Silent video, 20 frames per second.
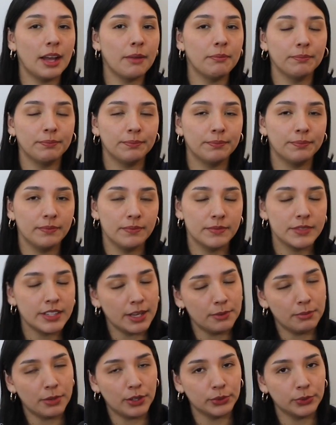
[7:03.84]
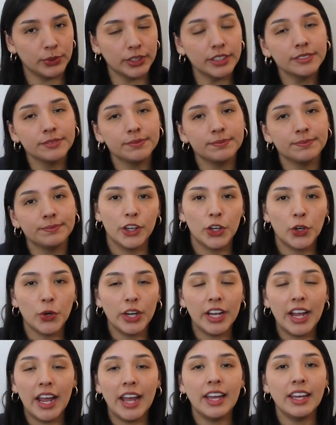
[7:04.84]
them," said Baldwin.
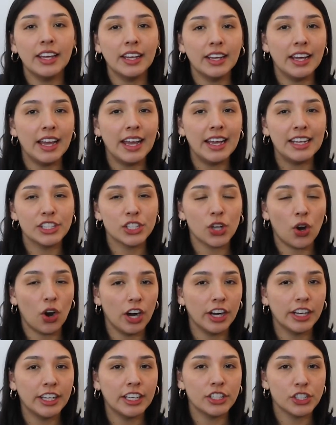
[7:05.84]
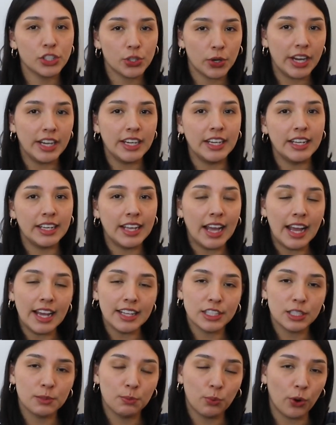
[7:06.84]
Create a target training
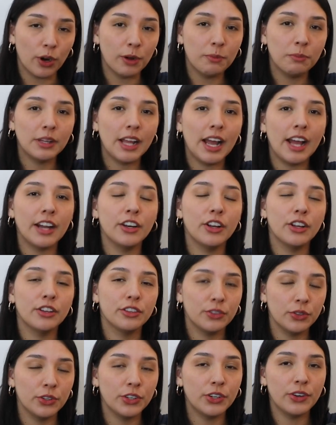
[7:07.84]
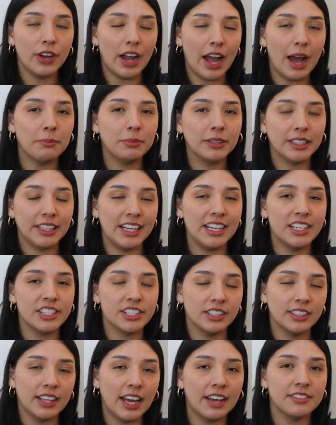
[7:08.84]
and support plan through your
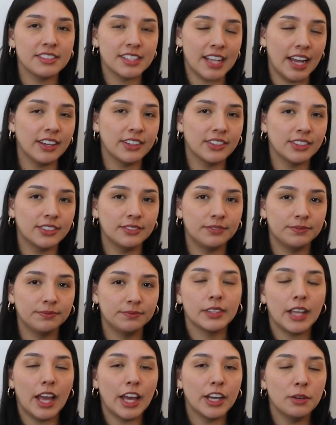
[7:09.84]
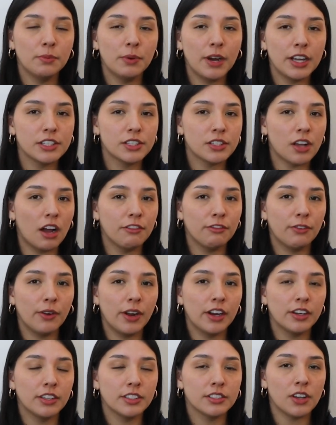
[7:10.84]
application lifecycle. Enterprise
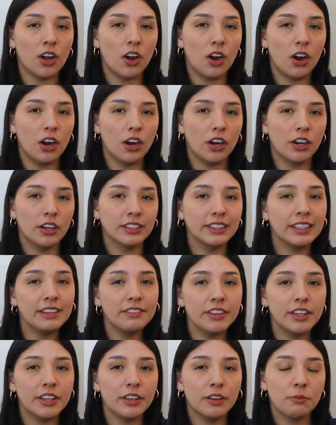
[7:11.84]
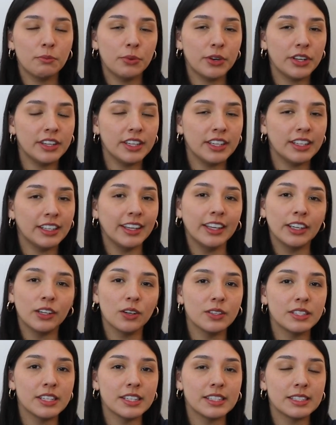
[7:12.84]
softwares are living, breathing
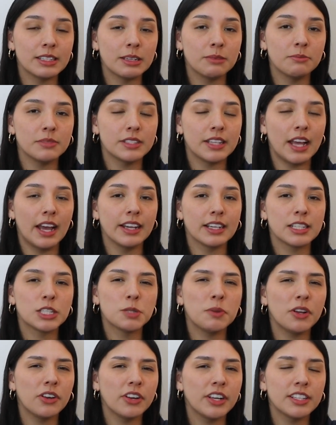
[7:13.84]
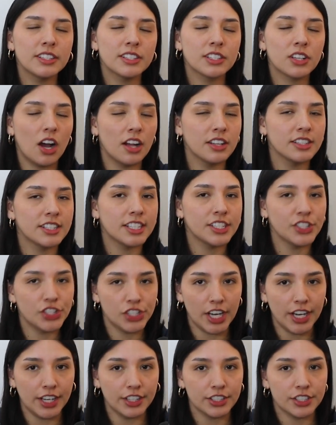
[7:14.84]
ecosystems that experience constant
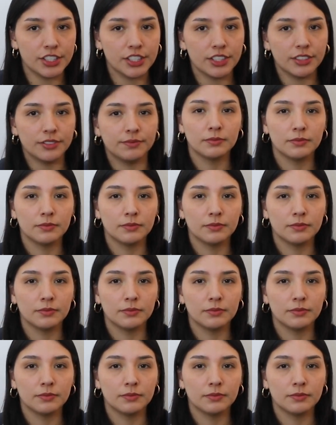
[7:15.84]
change.